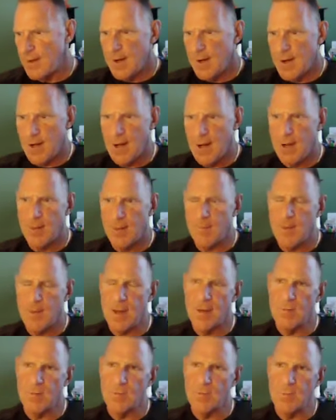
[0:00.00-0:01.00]
Um, and
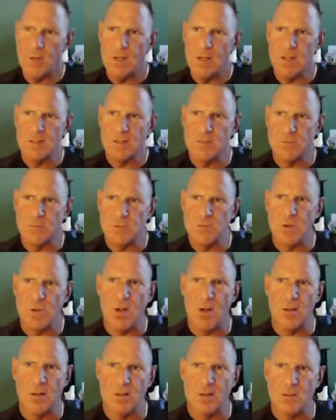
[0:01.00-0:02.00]
we got some
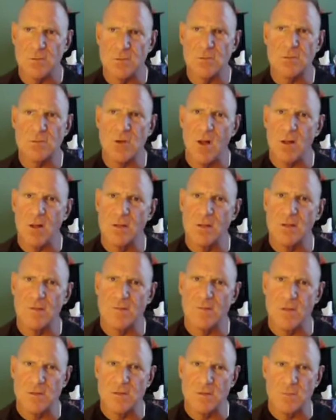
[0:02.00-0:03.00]
solid solid
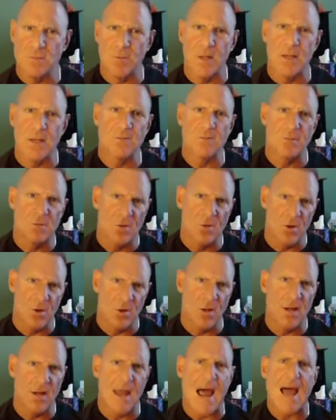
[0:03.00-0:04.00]
defensive players.
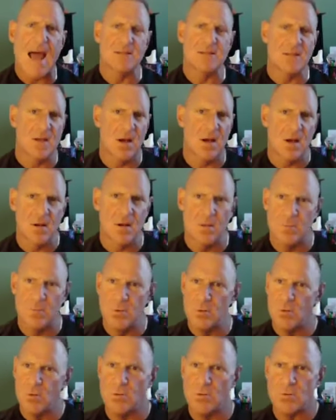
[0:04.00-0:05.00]
Isaac
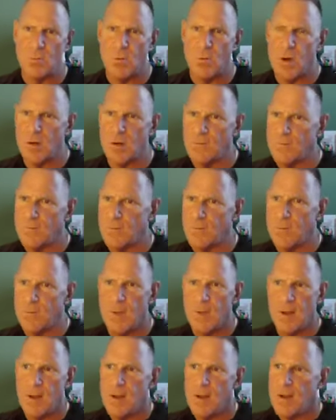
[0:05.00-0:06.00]
Hungerbuehler was one of them.
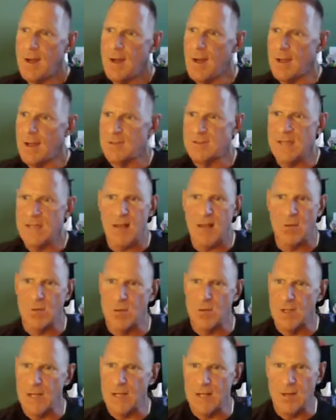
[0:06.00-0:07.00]
Uh, Sal
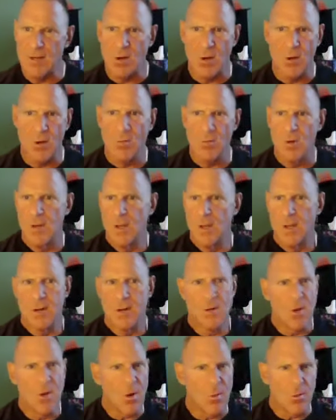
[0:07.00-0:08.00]
Orlando,
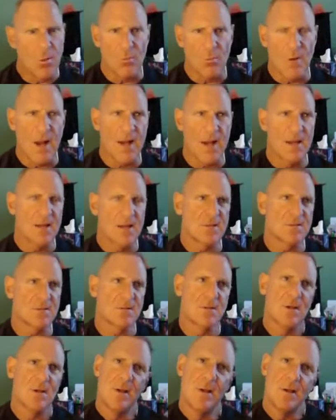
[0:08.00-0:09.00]
Noah Rennis,
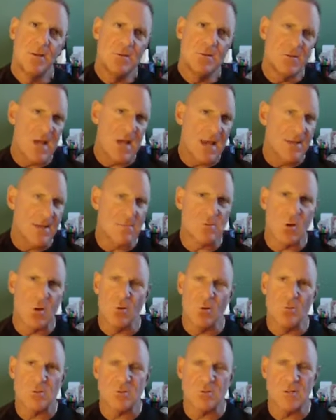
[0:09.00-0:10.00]
James
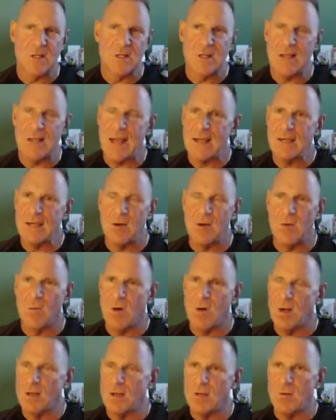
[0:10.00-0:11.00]
Olson. I could go
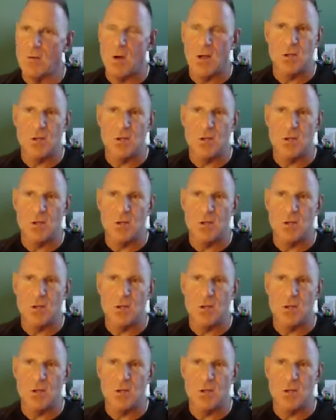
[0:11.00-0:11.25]
on and on.